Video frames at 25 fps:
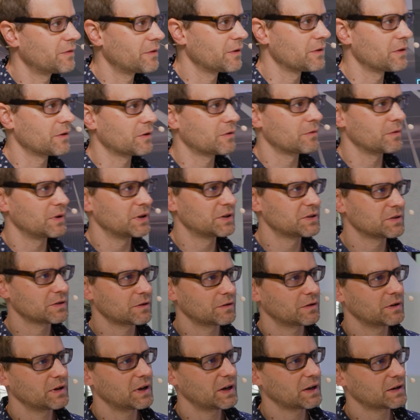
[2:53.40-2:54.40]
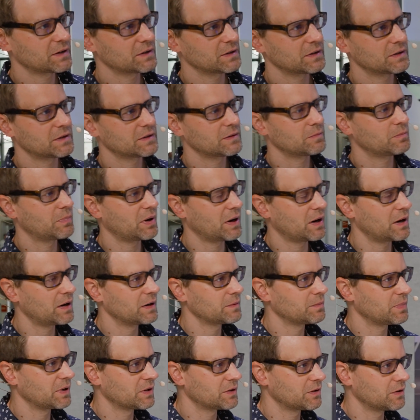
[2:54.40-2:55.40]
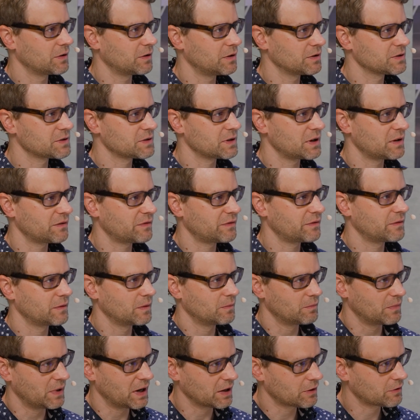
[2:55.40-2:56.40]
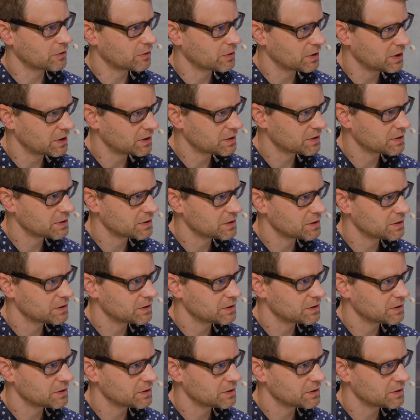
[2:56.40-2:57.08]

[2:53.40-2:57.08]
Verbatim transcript: for the grid connected part, but you also have microgrid.